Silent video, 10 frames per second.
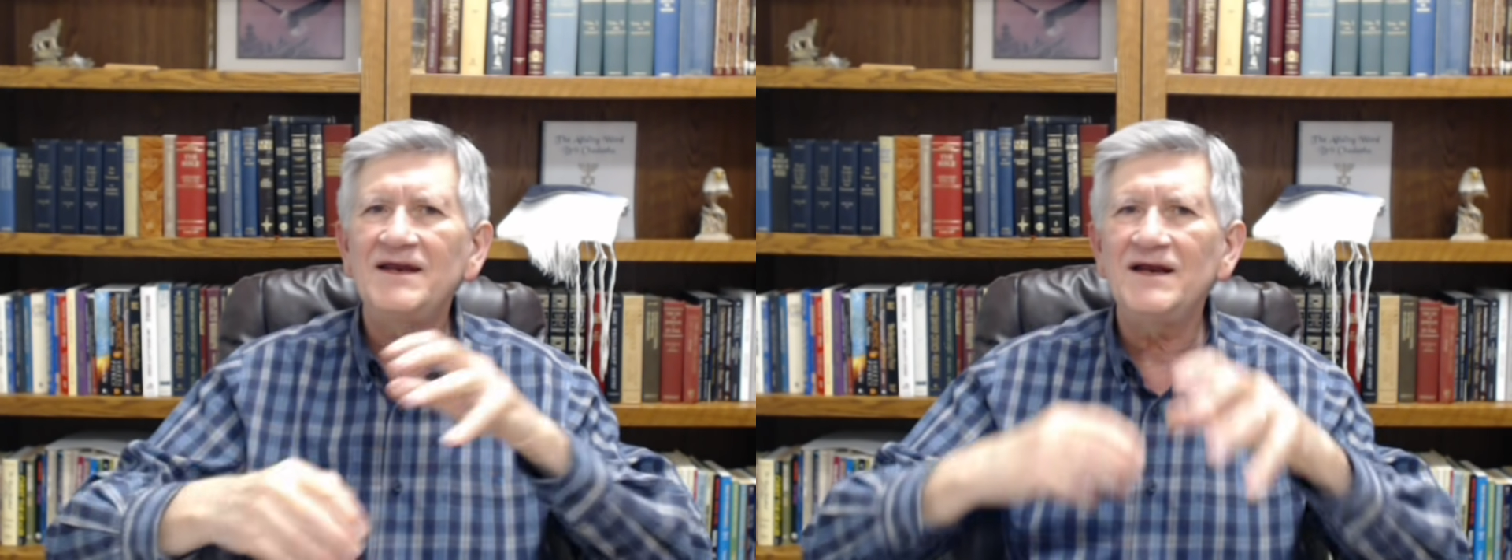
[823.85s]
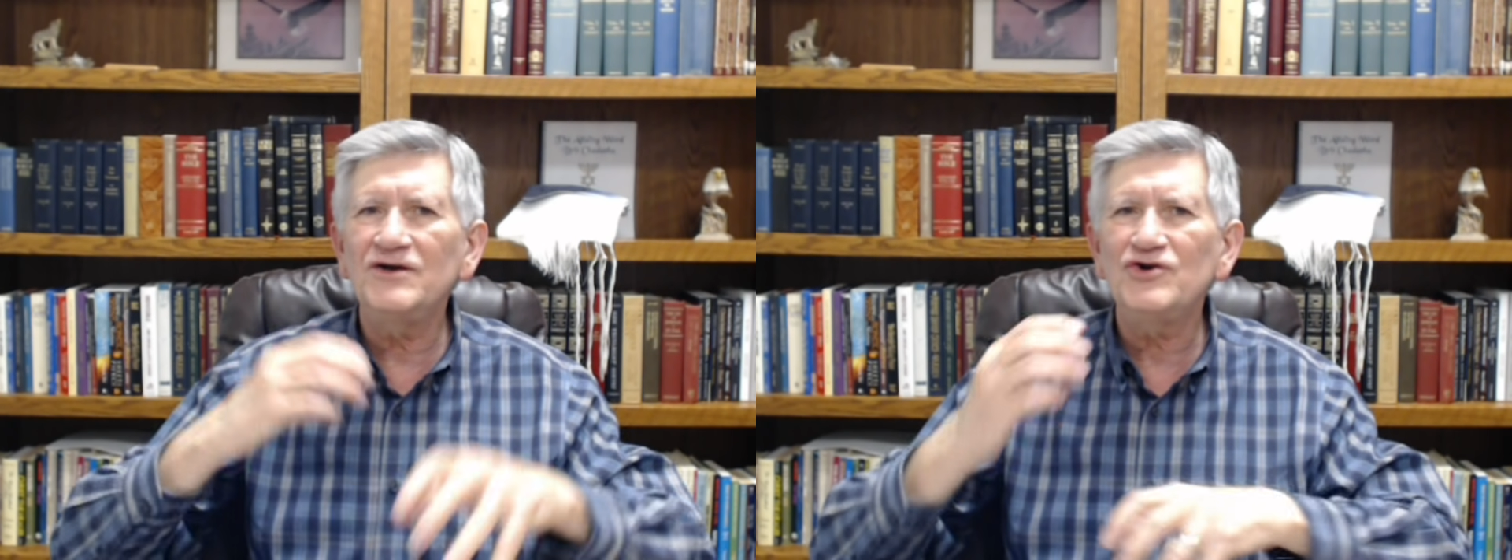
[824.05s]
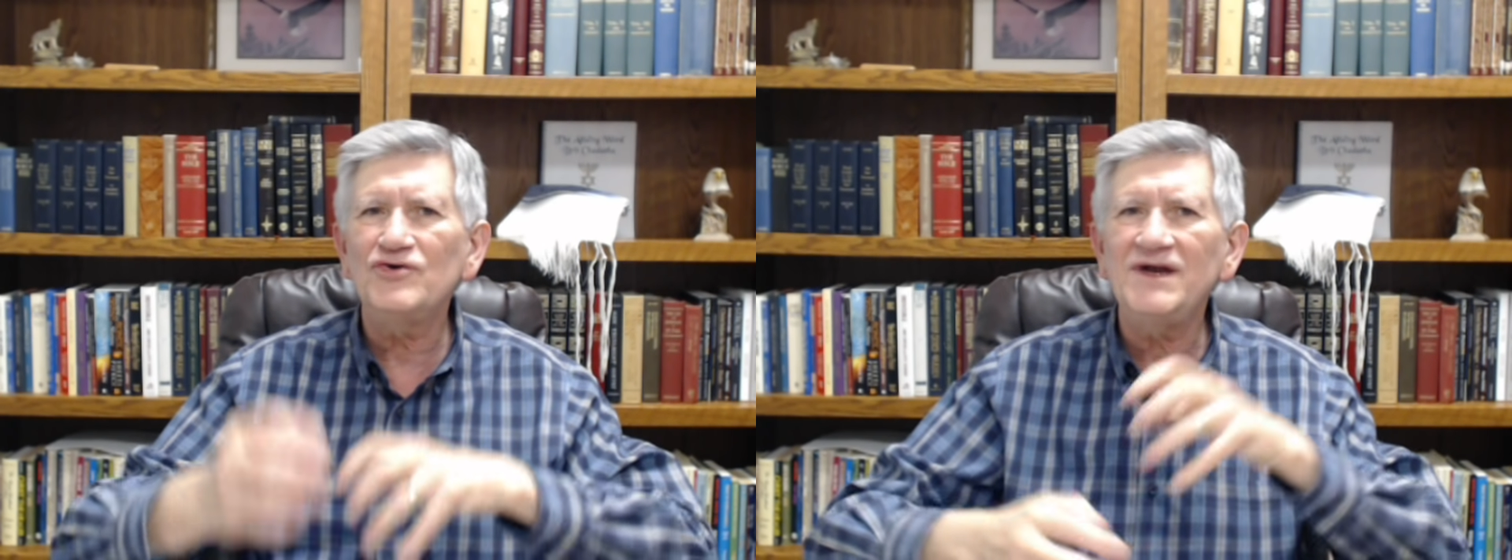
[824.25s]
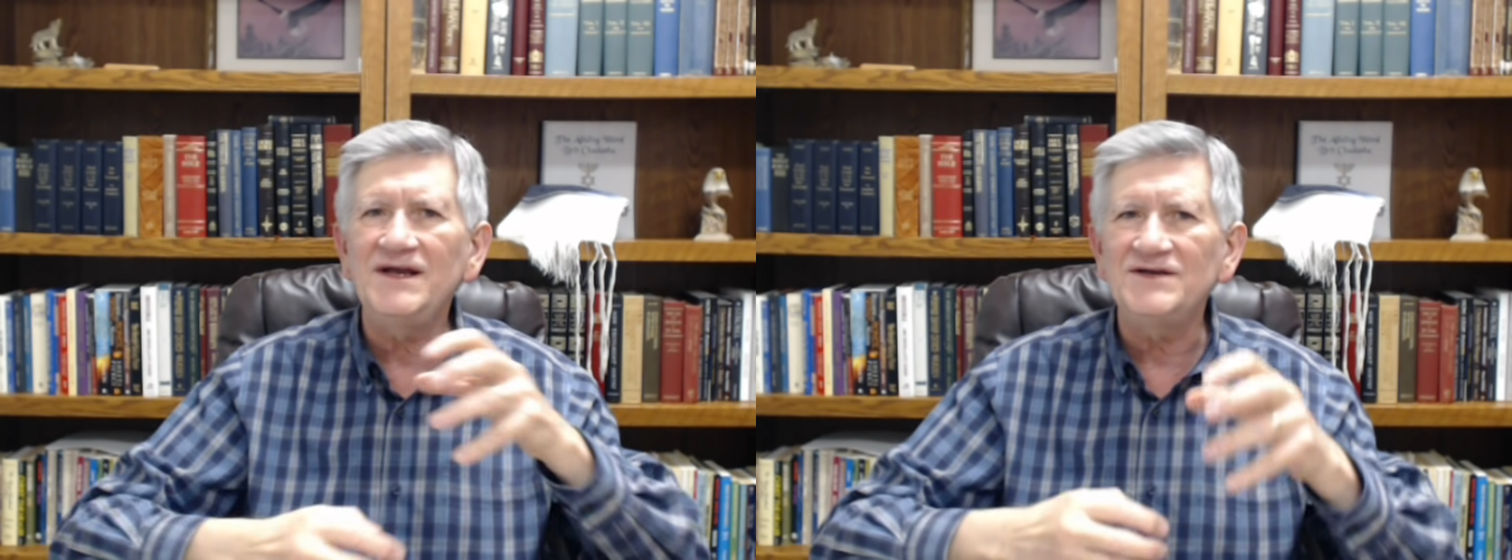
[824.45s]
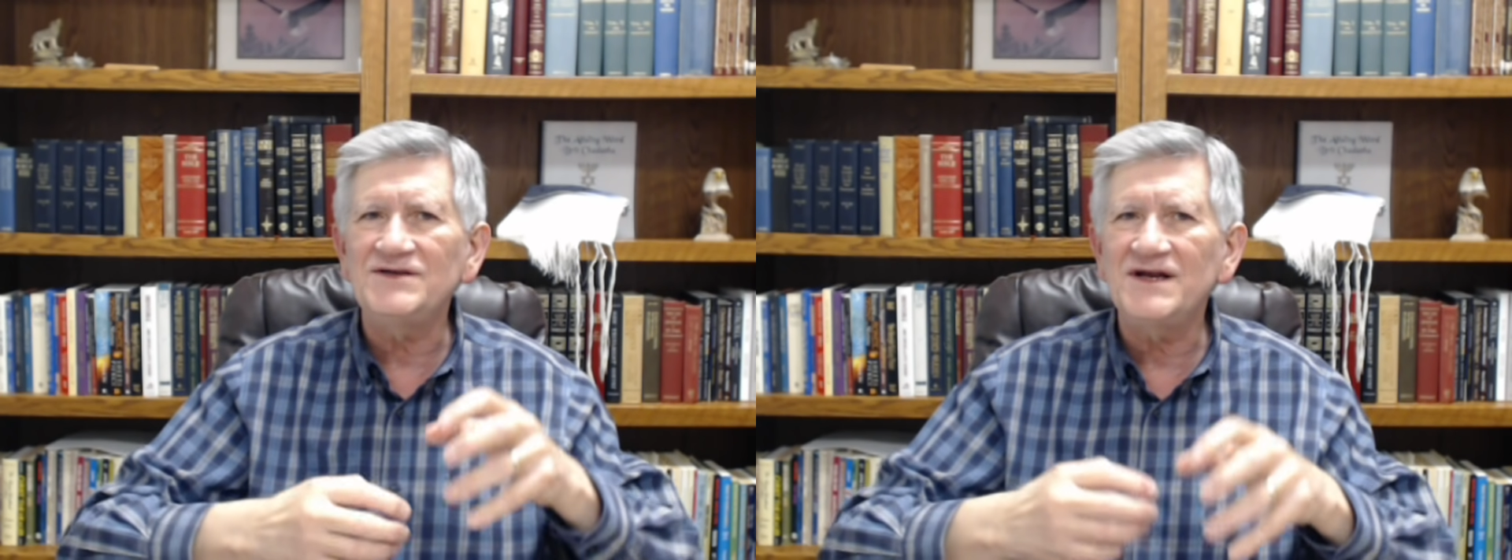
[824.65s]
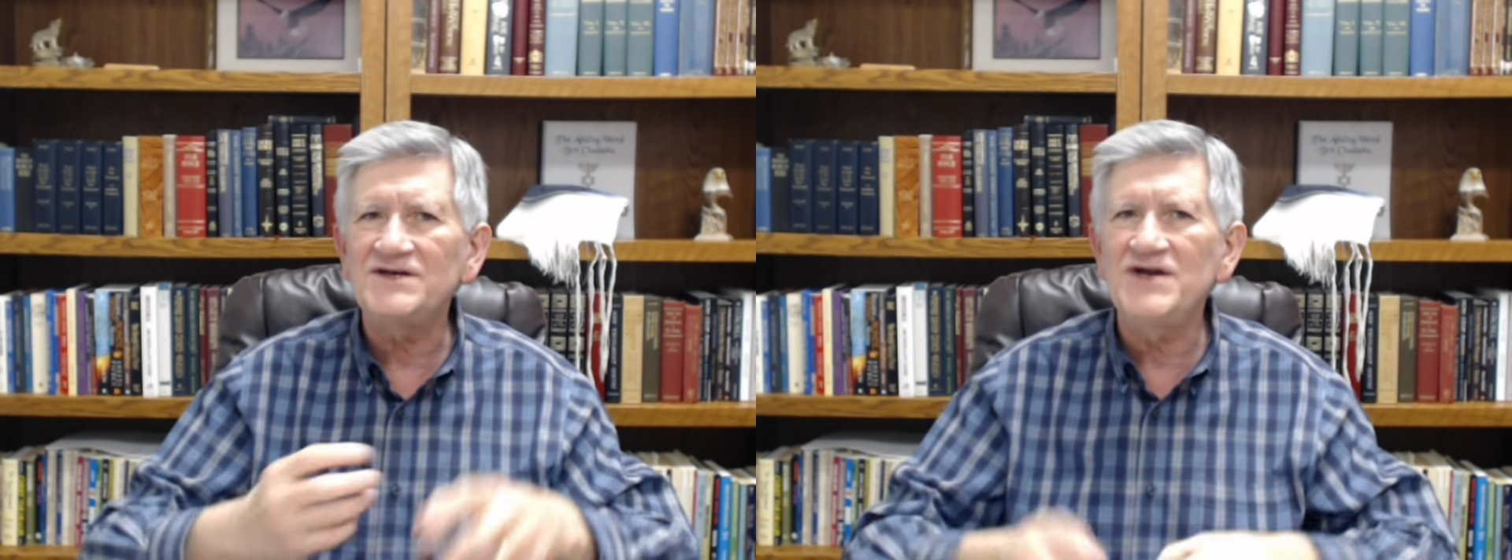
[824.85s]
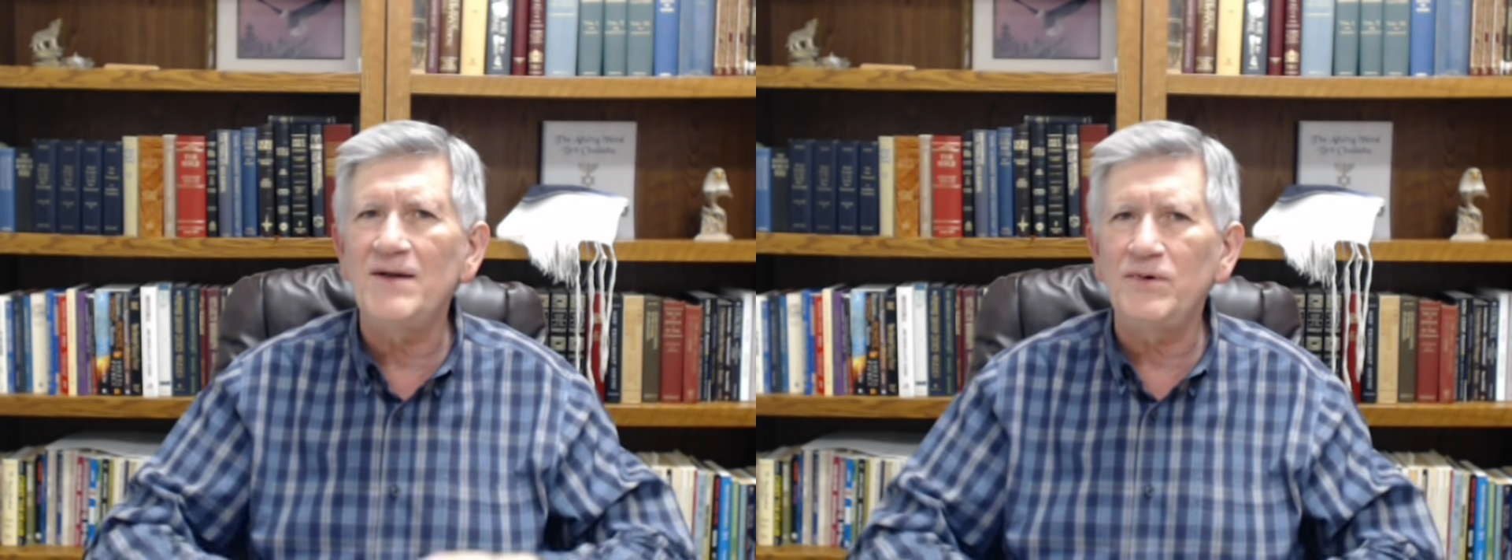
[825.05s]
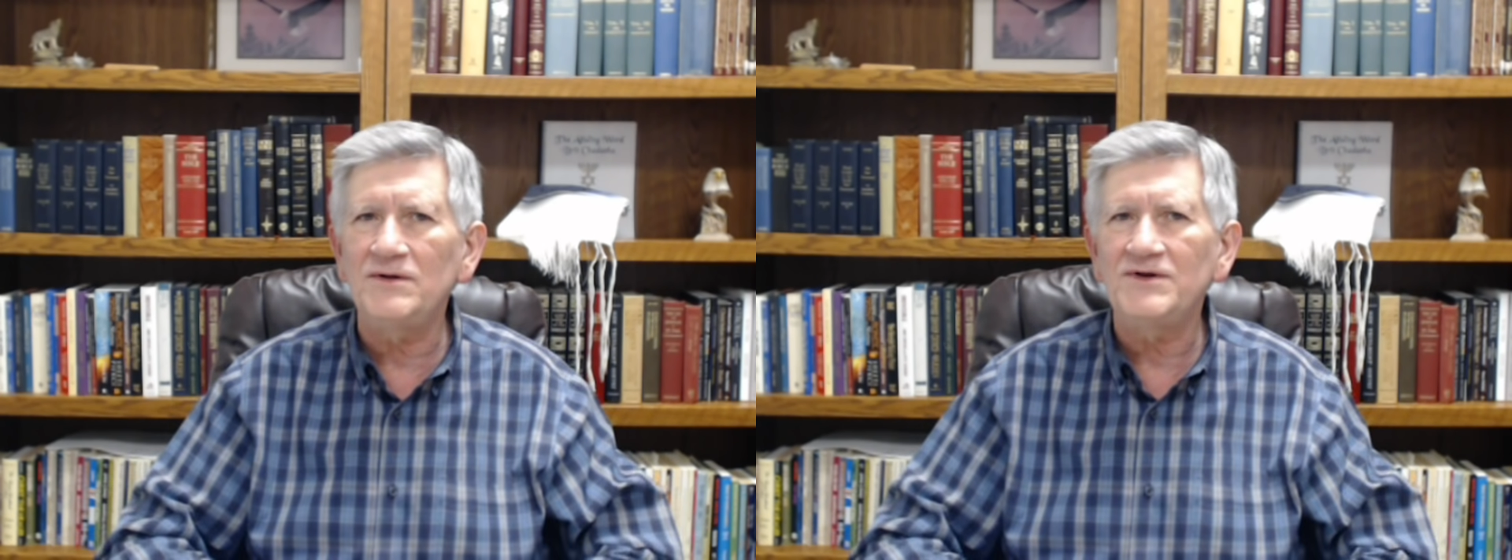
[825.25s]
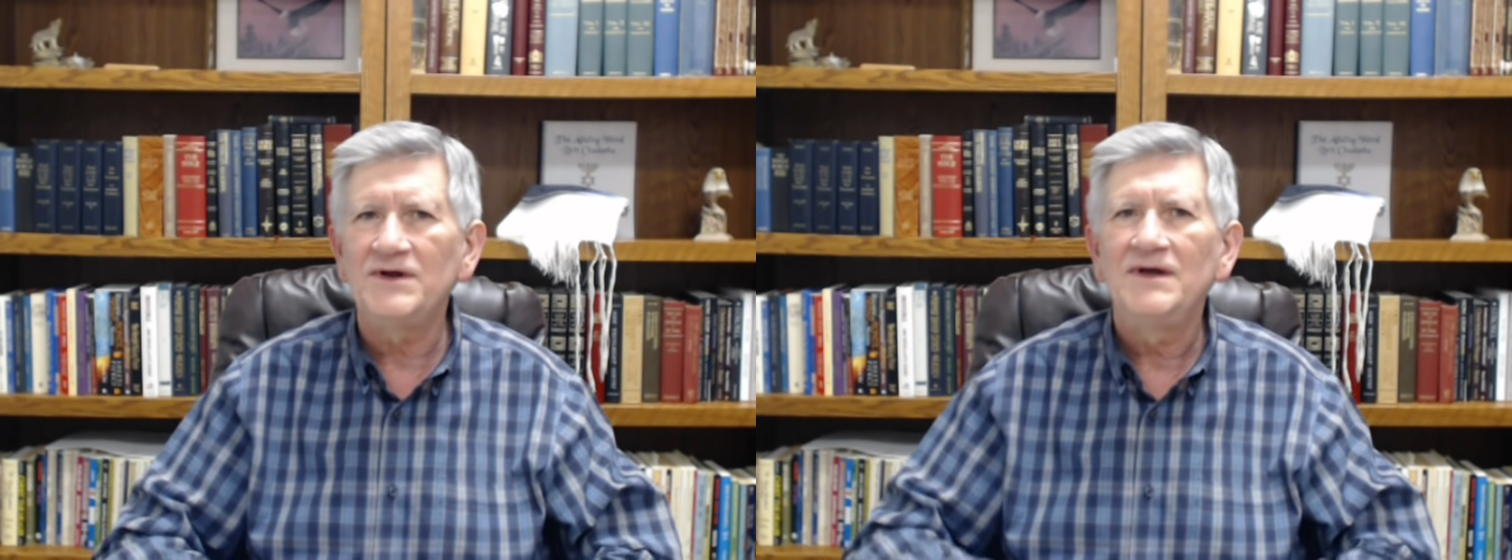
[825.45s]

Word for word: increased, it doubled,